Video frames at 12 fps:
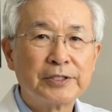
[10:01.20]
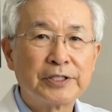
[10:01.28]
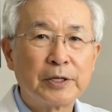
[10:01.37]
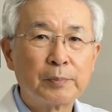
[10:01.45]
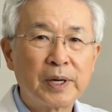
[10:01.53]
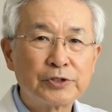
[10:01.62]
the
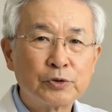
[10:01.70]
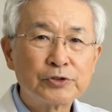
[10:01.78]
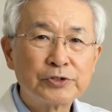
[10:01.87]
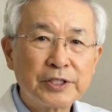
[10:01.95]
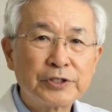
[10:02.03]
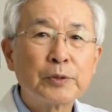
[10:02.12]
muscles
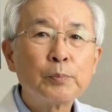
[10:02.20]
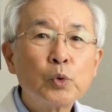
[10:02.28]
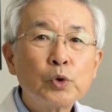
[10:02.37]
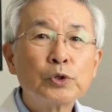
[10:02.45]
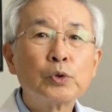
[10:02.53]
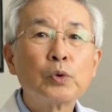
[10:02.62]
that
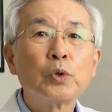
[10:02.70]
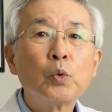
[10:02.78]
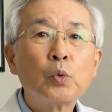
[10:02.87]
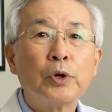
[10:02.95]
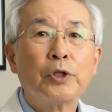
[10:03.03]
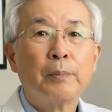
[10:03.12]
support your
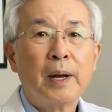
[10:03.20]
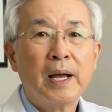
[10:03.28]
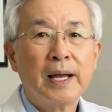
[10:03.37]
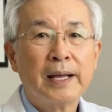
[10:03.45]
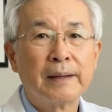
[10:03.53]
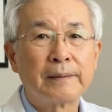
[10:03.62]
lower
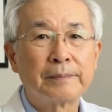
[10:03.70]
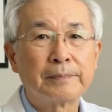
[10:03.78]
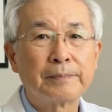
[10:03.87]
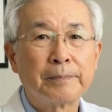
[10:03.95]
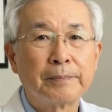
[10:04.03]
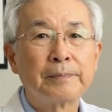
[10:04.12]
spine.
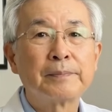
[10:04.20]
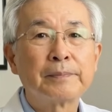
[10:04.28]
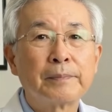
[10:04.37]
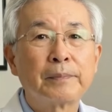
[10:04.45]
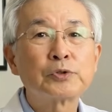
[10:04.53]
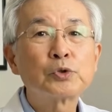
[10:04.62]

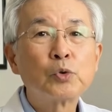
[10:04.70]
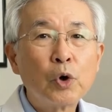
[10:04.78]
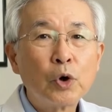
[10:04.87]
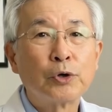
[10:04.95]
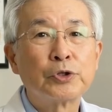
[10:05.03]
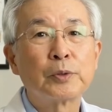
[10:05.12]

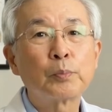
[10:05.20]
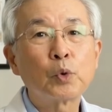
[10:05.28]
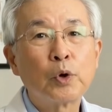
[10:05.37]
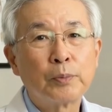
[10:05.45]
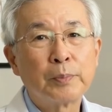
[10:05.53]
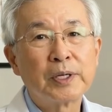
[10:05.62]
Strong
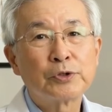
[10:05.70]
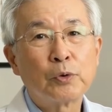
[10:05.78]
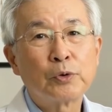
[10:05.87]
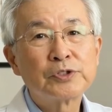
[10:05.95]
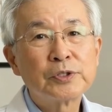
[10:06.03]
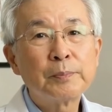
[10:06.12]
support
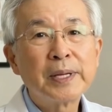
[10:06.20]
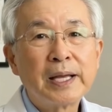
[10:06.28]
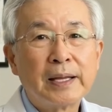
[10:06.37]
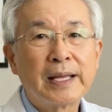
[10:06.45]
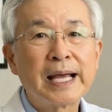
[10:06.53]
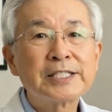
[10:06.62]
muscles
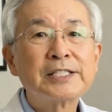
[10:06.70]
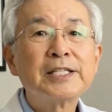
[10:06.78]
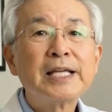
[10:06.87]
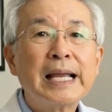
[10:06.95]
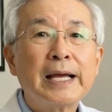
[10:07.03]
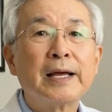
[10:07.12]
mean less
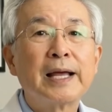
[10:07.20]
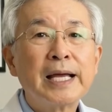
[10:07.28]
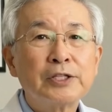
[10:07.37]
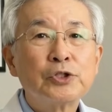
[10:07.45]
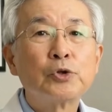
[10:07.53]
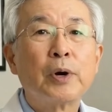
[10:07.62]
day-to-day
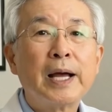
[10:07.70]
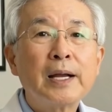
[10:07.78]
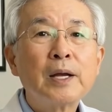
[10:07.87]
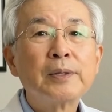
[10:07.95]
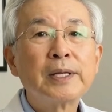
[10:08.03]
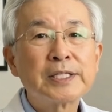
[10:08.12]
strain
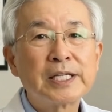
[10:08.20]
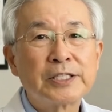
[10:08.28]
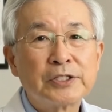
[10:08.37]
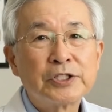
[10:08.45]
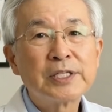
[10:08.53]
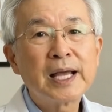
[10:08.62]
on the
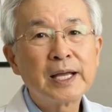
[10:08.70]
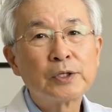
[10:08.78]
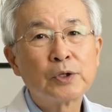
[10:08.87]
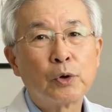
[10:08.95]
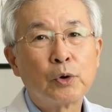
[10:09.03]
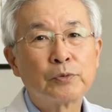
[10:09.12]
discs and
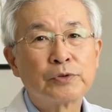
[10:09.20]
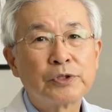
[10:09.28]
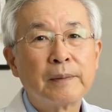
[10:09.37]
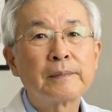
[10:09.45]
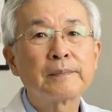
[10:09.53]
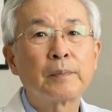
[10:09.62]
nerves,
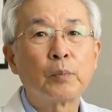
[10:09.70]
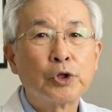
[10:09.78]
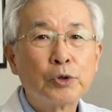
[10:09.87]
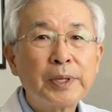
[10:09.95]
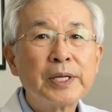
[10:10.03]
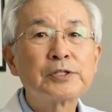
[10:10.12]
which
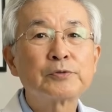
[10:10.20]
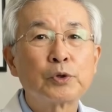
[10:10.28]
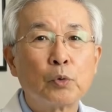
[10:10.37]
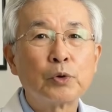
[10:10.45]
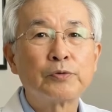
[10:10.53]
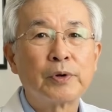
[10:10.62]
means
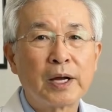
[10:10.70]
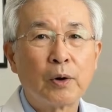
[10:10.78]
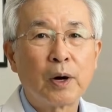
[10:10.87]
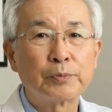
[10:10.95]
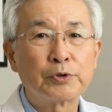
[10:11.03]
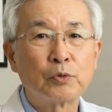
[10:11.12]
fewer
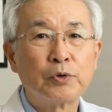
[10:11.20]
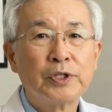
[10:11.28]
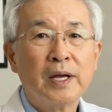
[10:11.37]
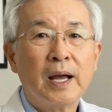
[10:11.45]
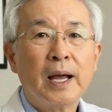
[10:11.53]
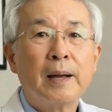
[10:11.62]
flare-ups over
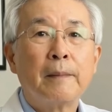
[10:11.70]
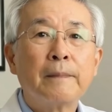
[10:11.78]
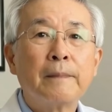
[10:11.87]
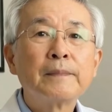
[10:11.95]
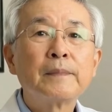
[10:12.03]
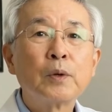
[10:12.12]
time.
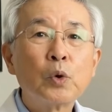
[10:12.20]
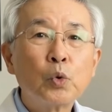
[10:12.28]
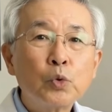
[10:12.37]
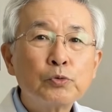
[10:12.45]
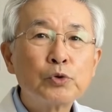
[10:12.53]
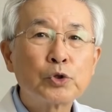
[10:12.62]

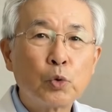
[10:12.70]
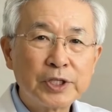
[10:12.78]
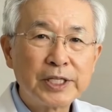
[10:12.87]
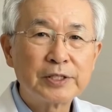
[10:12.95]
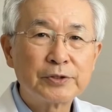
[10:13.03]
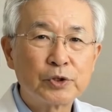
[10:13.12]
Hold for 20
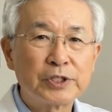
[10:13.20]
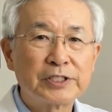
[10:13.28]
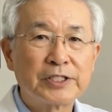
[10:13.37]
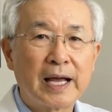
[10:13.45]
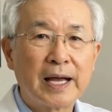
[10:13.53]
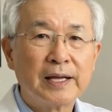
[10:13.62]
to 30
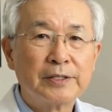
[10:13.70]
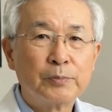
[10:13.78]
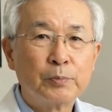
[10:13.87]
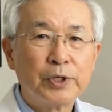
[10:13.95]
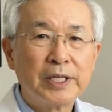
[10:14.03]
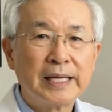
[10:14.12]
seconds,
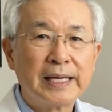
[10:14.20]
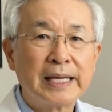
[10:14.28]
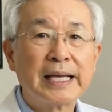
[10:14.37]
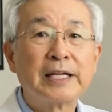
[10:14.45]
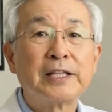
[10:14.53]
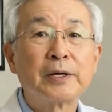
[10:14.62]
breathing
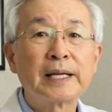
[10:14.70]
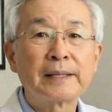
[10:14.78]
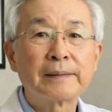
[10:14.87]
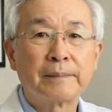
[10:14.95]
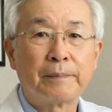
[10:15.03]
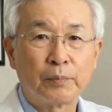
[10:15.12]
easily,
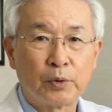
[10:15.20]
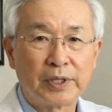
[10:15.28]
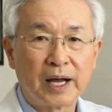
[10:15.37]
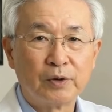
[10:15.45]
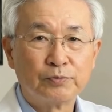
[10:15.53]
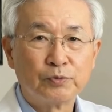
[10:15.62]

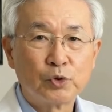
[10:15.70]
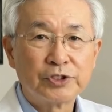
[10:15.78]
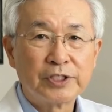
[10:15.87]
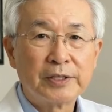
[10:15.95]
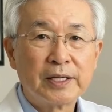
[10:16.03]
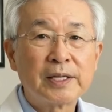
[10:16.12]
without
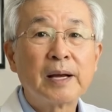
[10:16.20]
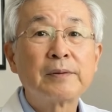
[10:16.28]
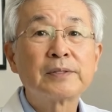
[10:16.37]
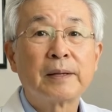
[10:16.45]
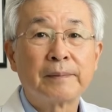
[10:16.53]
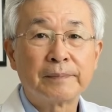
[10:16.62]
forcing the
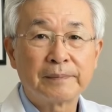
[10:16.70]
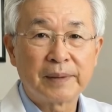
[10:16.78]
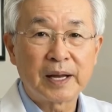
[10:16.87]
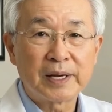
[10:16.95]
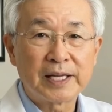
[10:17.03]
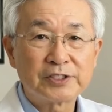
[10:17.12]
lift.
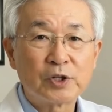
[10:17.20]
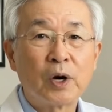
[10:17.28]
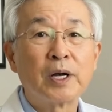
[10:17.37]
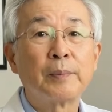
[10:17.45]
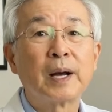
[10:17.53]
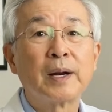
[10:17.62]
Now let's talk
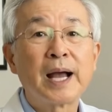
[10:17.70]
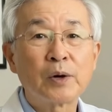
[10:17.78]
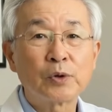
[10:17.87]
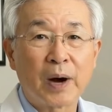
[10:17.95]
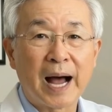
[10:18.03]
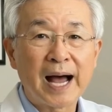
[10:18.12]
about how
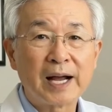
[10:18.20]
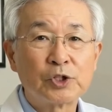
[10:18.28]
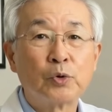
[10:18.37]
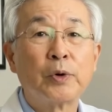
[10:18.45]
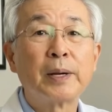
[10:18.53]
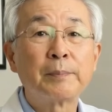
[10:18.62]
to
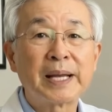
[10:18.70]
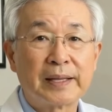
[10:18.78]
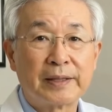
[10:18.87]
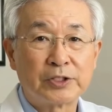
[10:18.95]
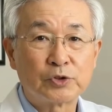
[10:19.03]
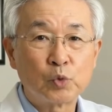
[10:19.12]
actually make
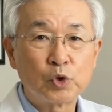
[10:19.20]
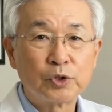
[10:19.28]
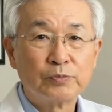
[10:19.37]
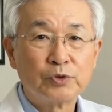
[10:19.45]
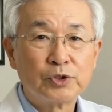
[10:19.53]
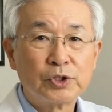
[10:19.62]
this work
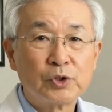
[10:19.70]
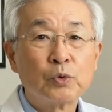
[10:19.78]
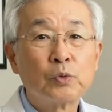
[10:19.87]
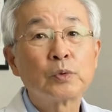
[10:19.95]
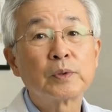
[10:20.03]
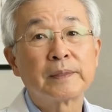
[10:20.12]
for you.
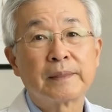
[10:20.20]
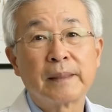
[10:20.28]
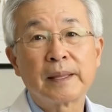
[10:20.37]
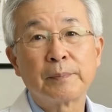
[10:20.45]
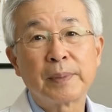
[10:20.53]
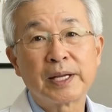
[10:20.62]

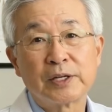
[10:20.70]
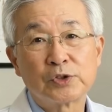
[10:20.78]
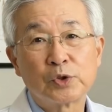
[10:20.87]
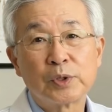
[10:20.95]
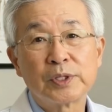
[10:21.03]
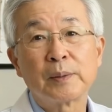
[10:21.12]
Because
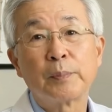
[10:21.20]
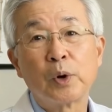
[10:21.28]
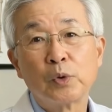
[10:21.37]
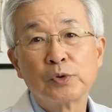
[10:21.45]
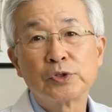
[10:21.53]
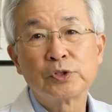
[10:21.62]
doing the
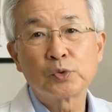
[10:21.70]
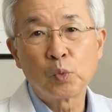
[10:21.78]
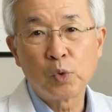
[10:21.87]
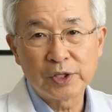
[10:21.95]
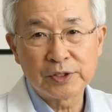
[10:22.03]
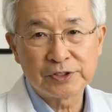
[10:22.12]
poses
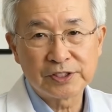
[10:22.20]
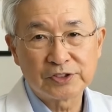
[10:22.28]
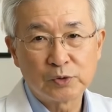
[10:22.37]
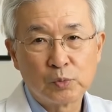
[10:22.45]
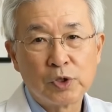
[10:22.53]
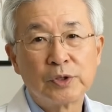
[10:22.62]
once
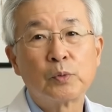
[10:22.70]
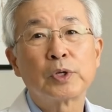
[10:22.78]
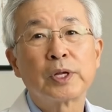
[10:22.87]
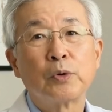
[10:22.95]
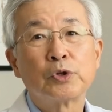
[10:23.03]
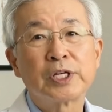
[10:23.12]
isn't where the
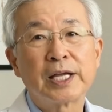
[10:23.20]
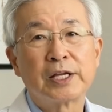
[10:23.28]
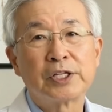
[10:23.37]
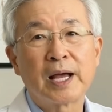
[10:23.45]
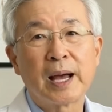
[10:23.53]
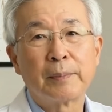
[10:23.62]
real change
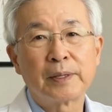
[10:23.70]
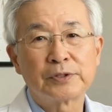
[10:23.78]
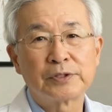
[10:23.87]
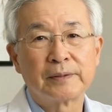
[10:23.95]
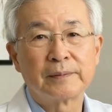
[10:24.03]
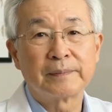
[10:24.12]

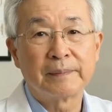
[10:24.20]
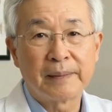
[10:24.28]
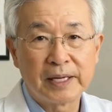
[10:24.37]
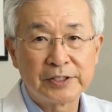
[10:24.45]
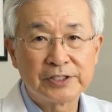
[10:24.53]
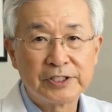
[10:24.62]
happens.
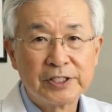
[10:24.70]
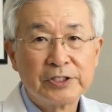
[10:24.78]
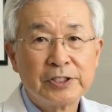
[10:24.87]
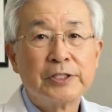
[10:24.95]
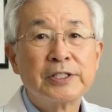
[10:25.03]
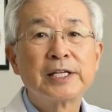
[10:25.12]

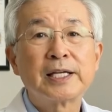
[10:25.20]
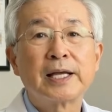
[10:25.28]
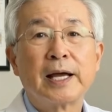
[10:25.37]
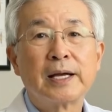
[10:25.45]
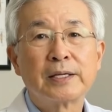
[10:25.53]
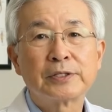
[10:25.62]
Consistency
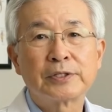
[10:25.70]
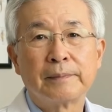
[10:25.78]
is.